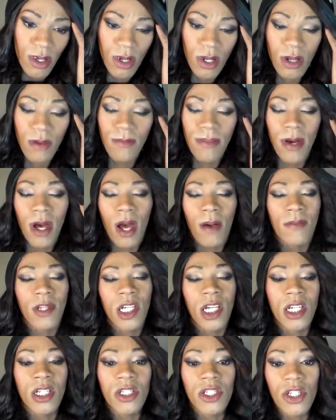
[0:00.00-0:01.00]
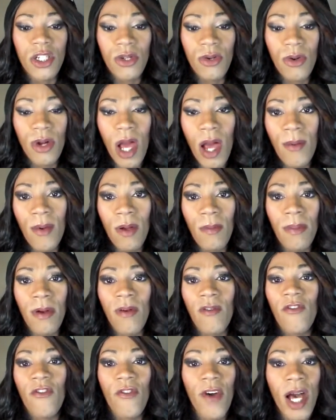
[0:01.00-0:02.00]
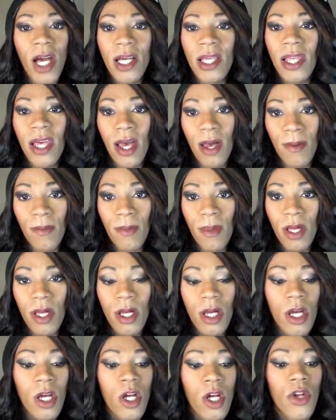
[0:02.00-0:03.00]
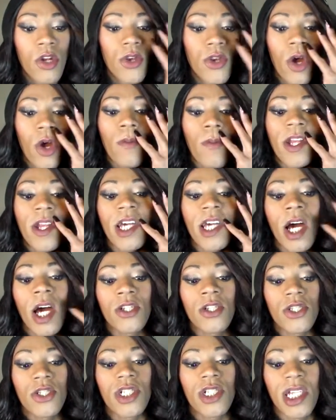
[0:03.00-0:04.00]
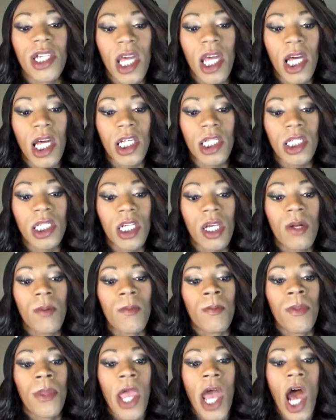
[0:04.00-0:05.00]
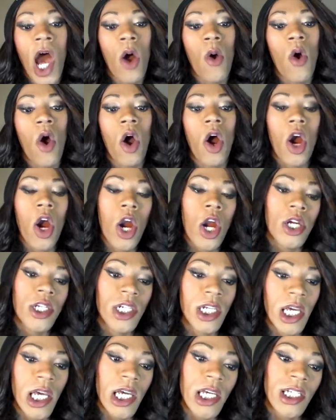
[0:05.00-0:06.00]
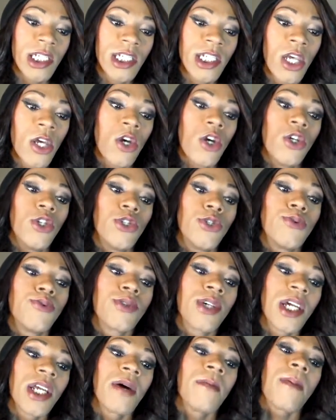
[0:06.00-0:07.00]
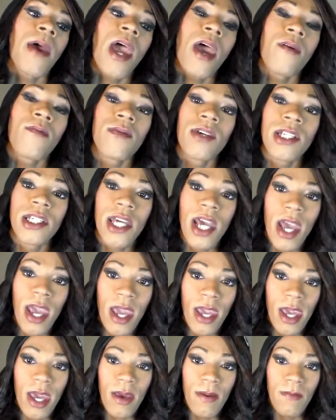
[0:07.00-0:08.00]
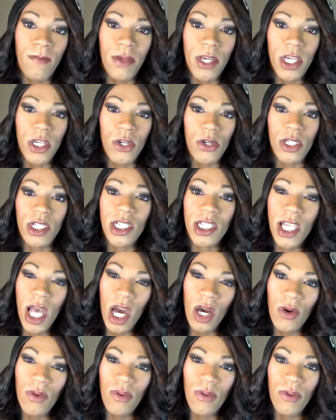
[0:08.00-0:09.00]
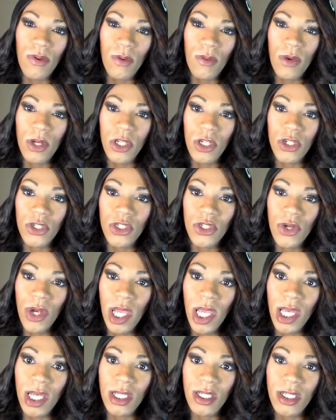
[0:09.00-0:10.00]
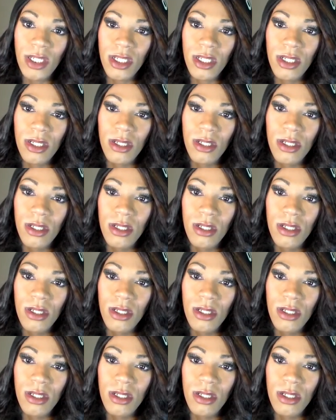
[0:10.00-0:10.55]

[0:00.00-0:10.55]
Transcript: You're an abomination or whatever, but fuck them. Nobody understands how hard it is to get up every day and be yourself when you're trans.